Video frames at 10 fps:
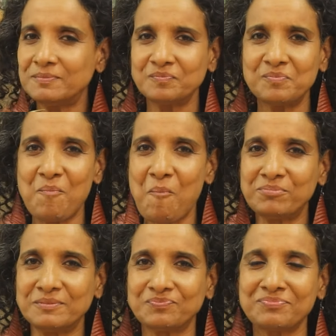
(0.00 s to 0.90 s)

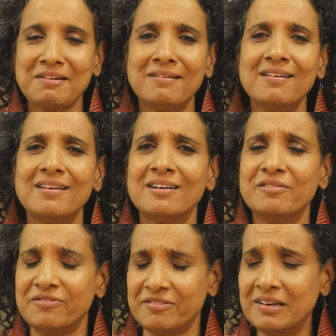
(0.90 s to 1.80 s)
Mmm.
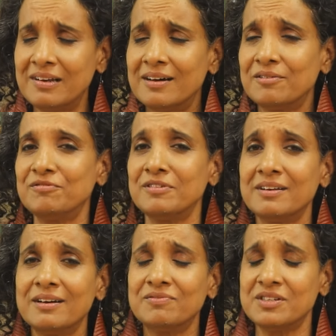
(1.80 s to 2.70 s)
Love, love,
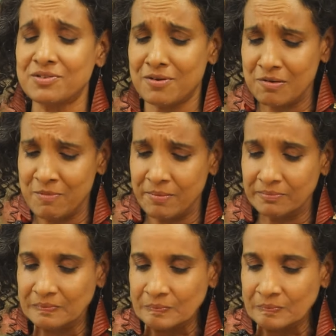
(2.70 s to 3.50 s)
love this aroma.